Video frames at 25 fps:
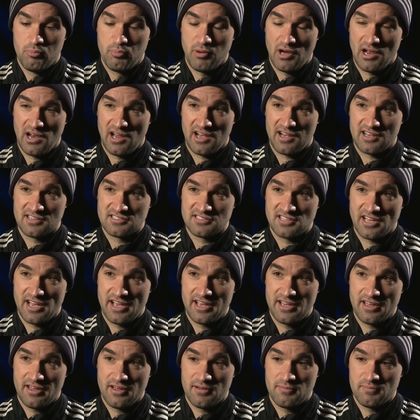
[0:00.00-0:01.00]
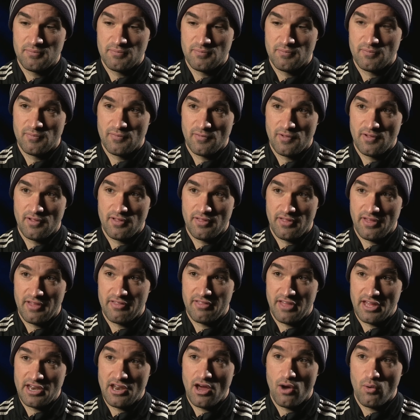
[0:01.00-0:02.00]
But like I say,
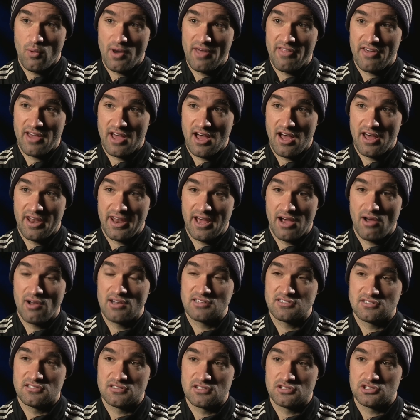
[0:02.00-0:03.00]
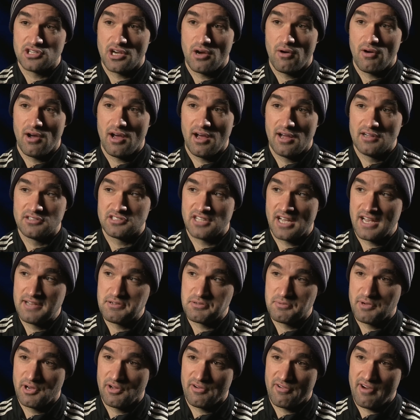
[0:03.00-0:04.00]
they know where they are now. I listened to Joe Hart and
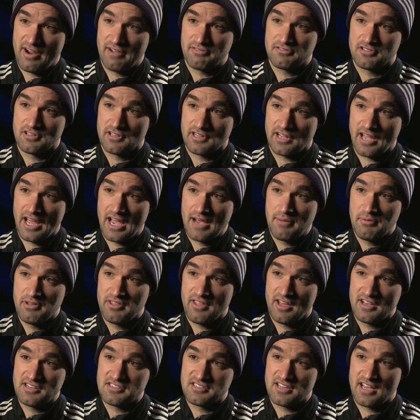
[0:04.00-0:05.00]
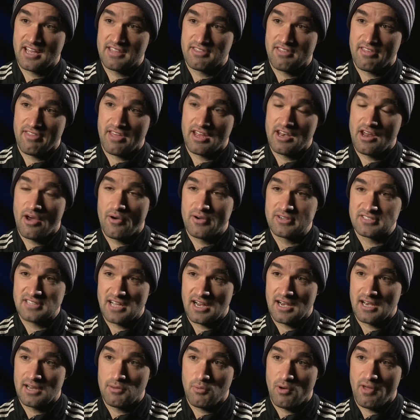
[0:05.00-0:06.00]
James Milner after the game, and they said that they know
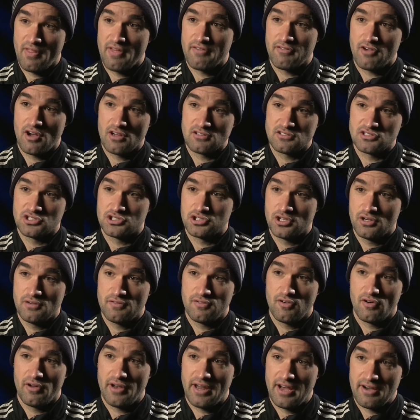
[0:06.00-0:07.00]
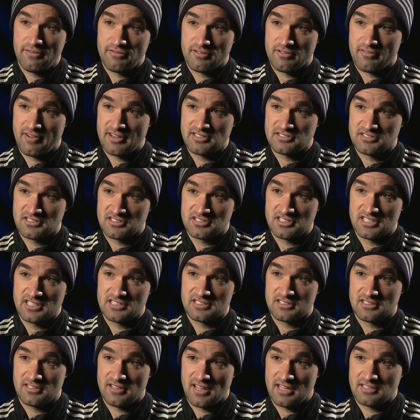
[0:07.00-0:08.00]
exactly what they've got to shoot for now for the rest of the
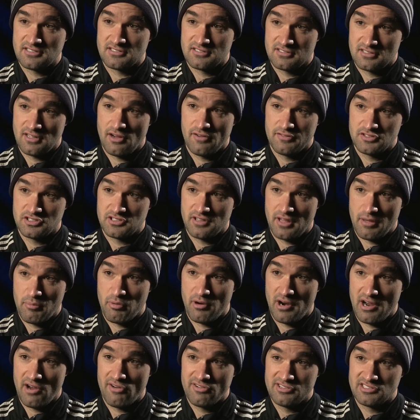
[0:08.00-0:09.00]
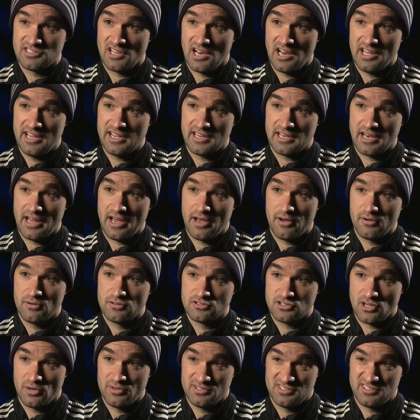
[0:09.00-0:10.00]
season, and that's obviously their priority is the league now.
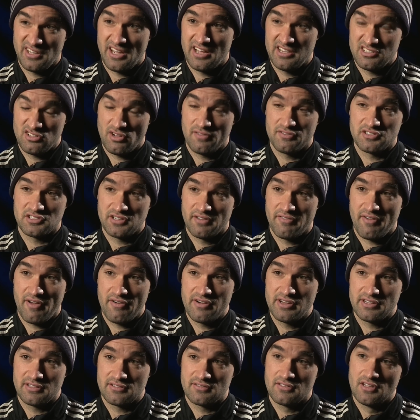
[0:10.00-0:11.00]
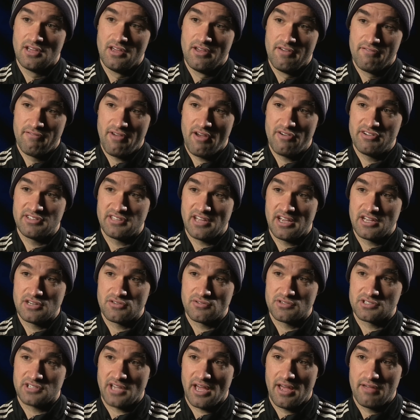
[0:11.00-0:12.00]
So it's obviously a very, very
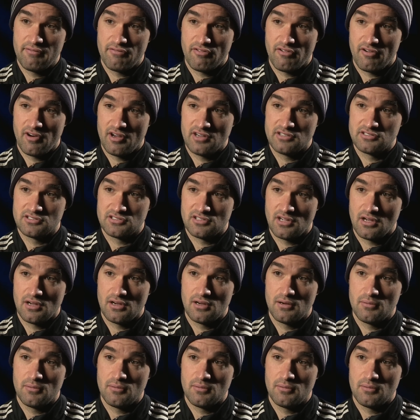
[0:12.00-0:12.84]
dangerous game for us.